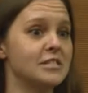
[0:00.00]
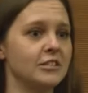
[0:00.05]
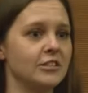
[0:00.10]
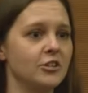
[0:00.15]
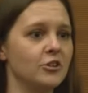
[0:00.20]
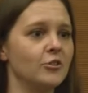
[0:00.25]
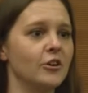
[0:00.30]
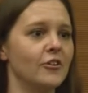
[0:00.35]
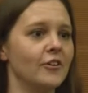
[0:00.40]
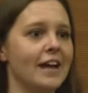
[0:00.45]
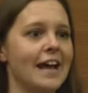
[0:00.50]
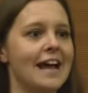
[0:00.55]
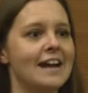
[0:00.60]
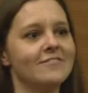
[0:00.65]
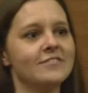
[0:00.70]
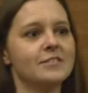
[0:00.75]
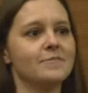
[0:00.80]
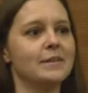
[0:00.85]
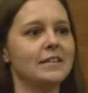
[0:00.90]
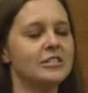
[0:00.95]
You don't
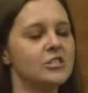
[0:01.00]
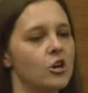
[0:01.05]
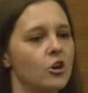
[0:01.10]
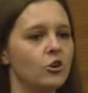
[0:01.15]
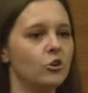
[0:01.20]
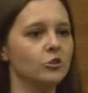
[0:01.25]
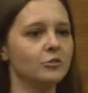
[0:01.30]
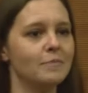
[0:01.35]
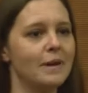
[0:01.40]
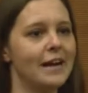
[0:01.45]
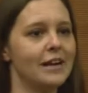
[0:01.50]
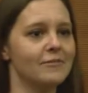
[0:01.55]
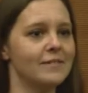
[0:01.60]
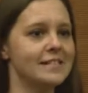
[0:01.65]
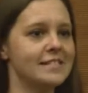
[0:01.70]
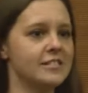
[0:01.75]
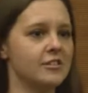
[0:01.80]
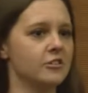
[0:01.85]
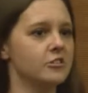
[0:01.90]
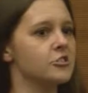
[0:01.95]
have to be told by a
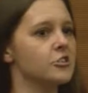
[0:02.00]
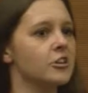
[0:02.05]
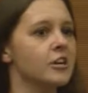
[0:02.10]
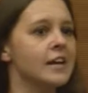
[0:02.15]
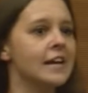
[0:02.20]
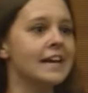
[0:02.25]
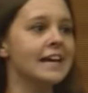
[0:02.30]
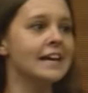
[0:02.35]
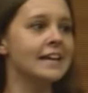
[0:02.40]
researcher